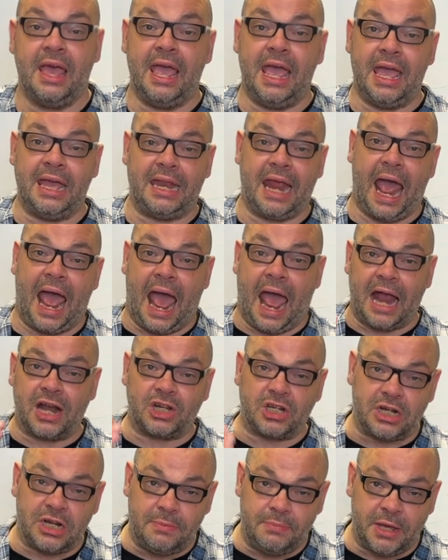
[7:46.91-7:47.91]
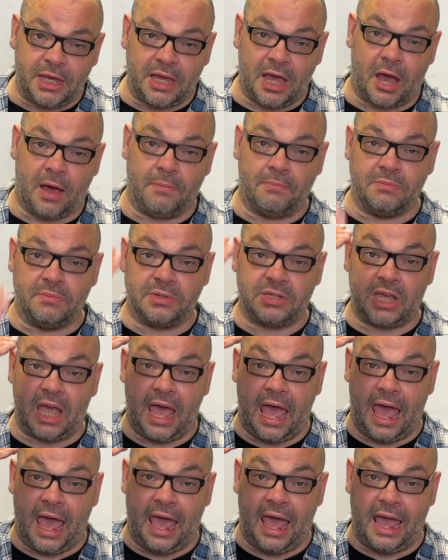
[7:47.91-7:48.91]
It actually becomes
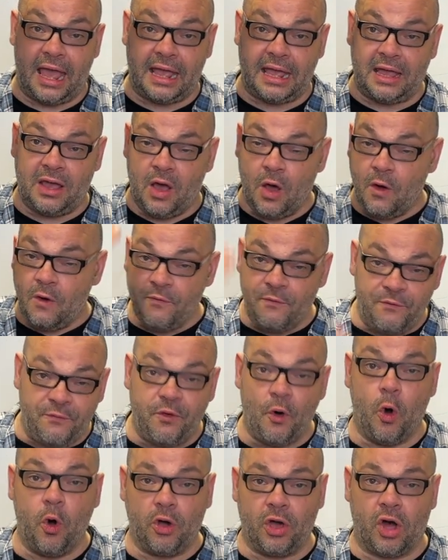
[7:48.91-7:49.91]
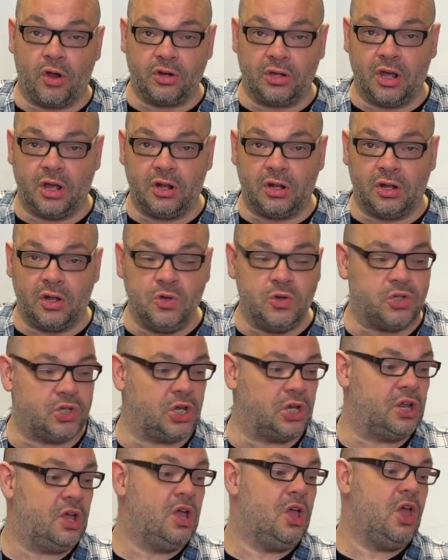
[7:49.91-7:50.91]
a foregone
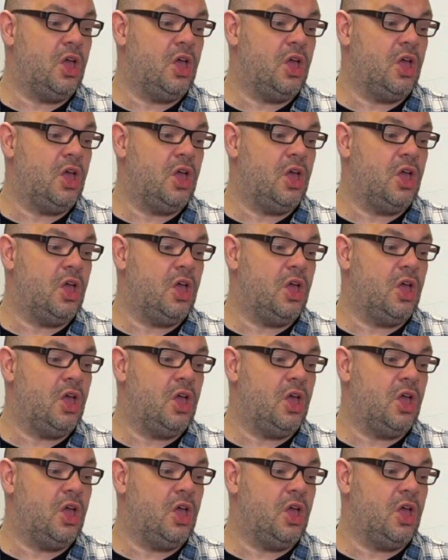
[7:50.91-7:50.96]
conclusion.